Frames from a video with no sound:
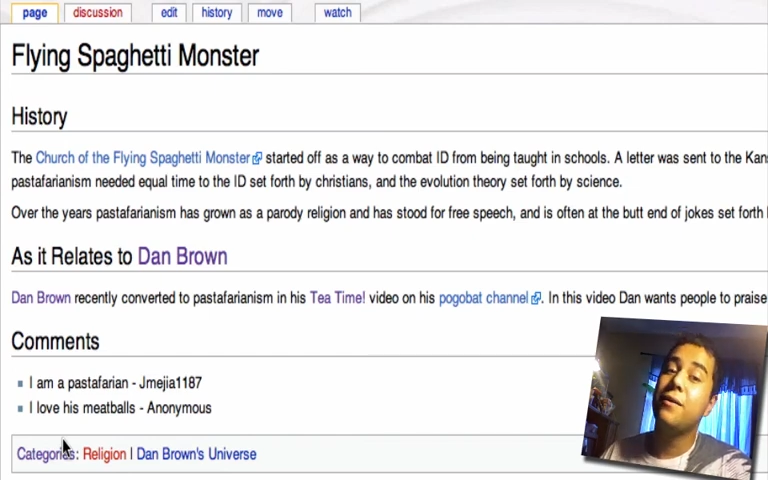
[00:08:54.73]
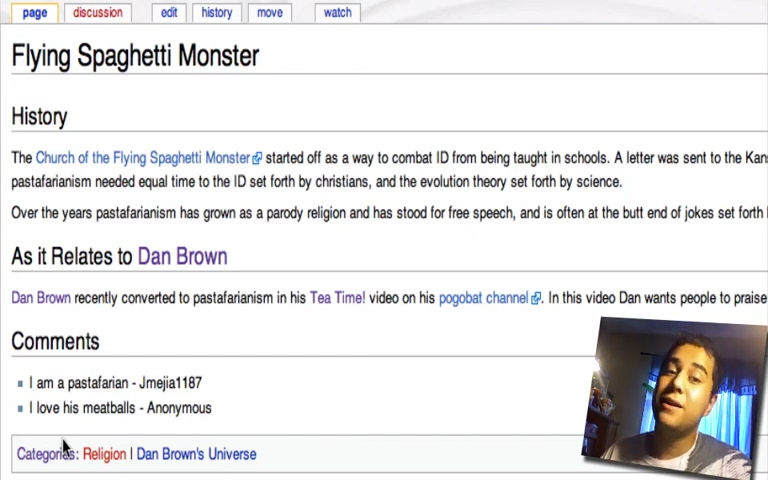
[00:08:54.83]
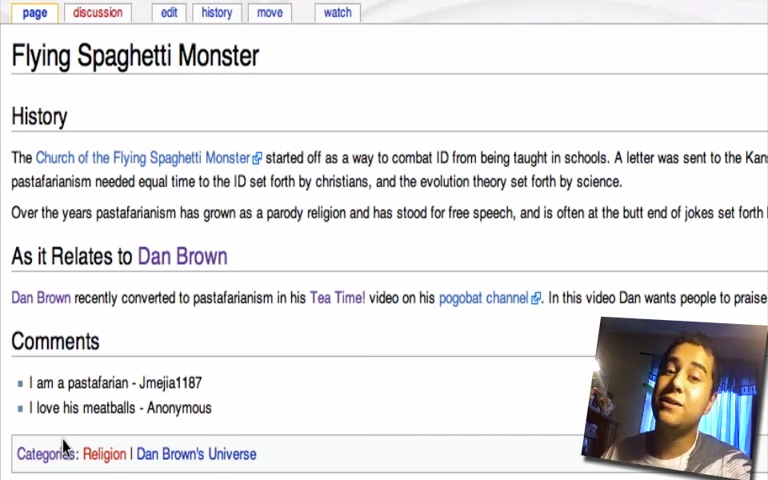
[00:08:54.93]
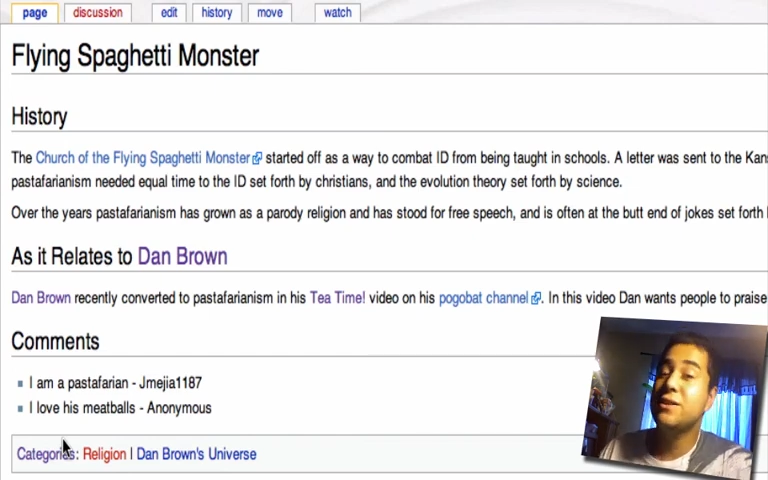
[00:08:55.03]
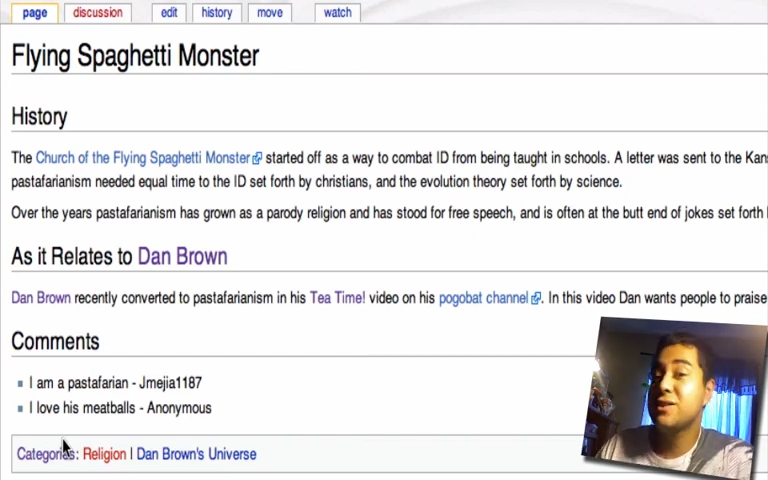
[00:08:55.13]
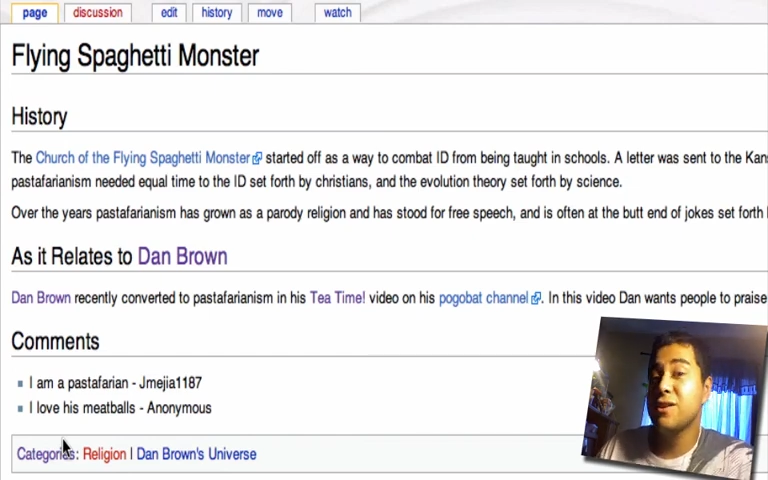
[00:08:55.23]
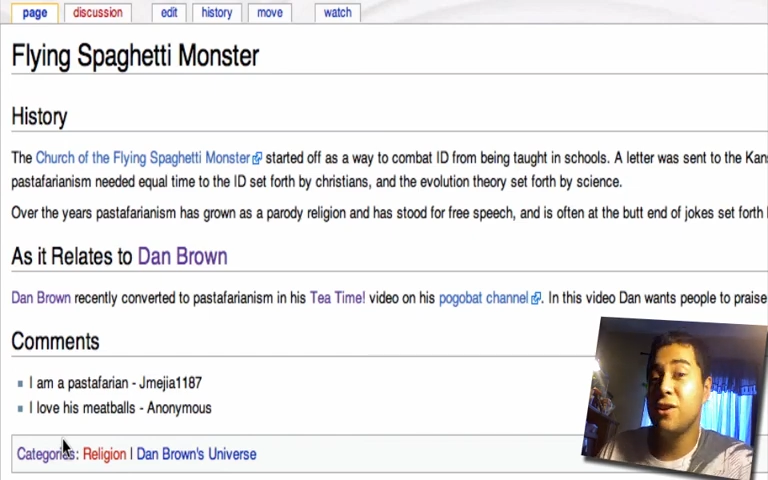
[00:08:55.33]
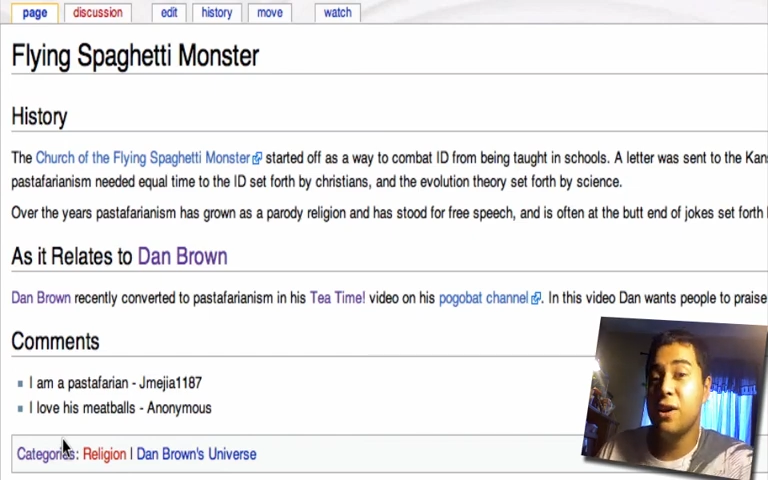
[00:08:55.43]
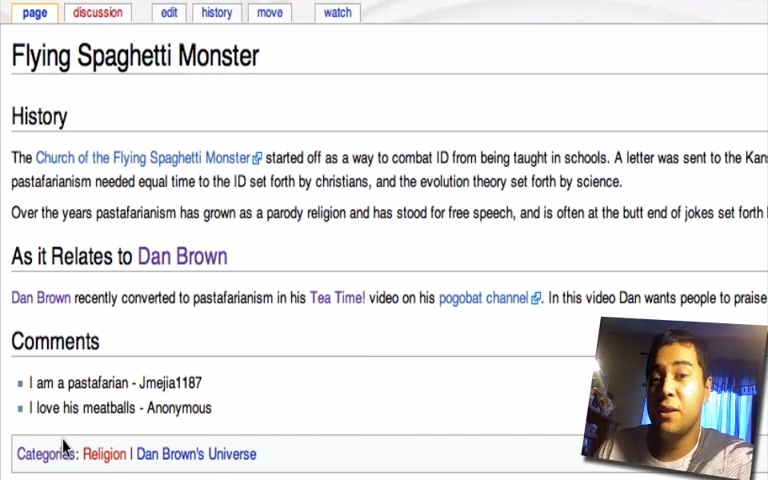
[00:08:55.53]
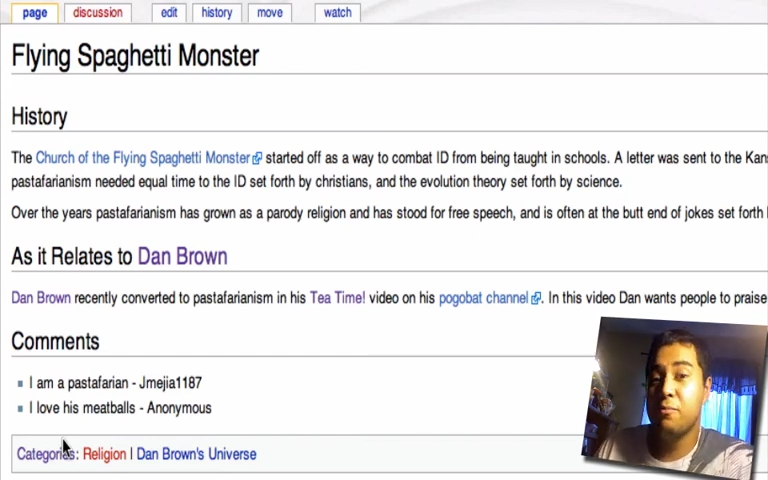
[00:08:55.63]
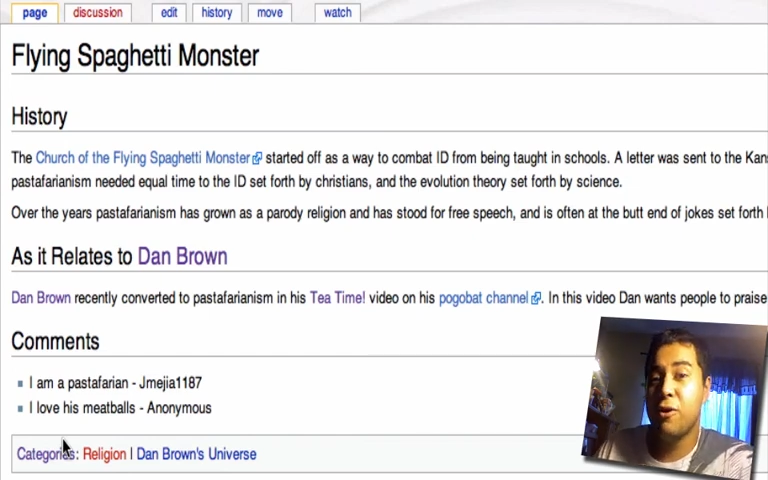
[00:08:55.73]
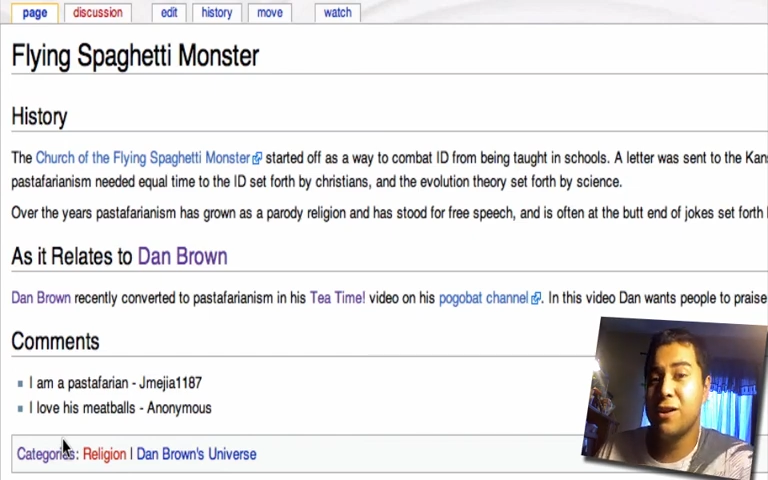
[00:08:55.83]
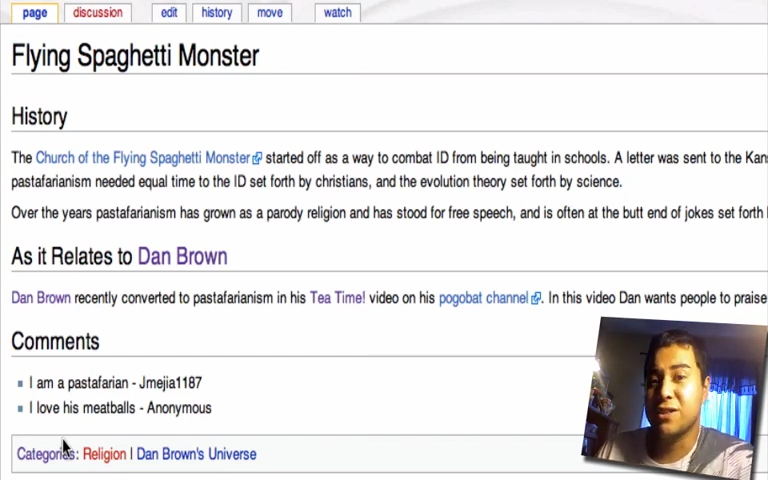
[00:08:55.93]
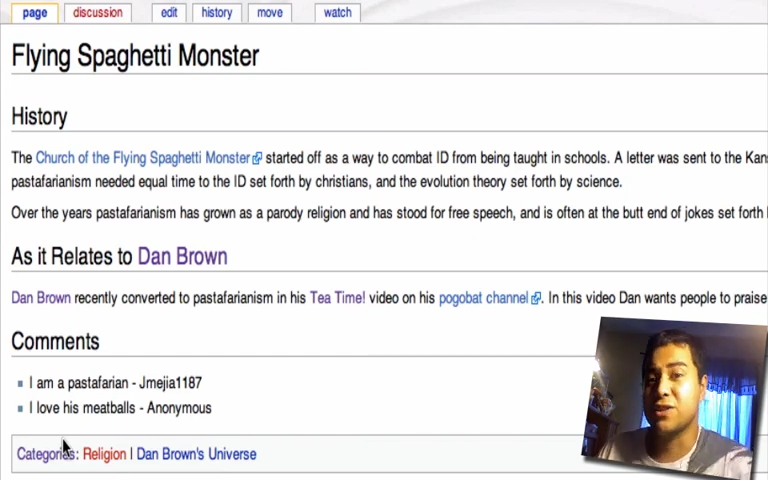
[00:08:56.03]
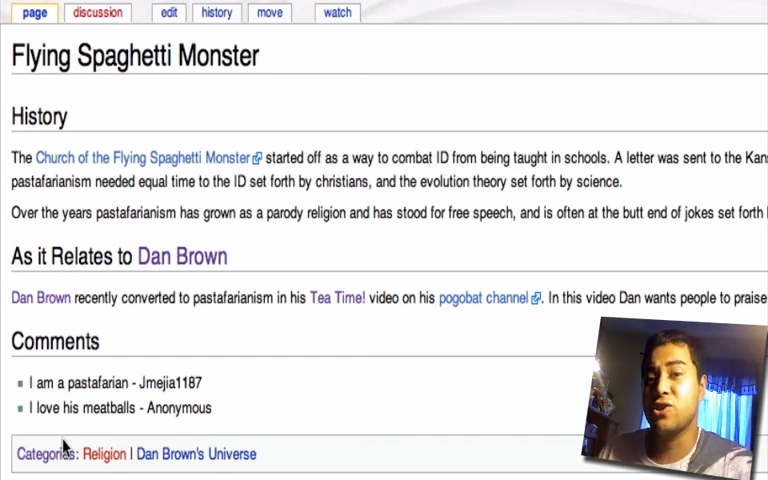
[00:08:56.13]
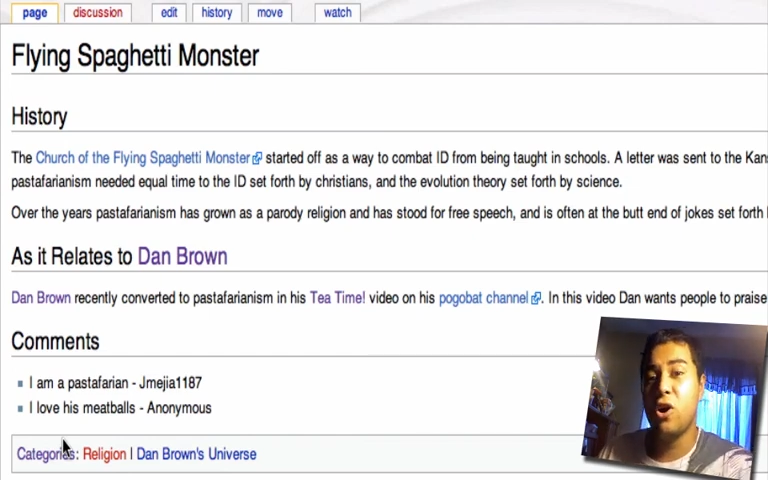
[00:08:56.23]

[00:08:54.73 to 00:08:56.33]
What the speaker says: then just look in the projects.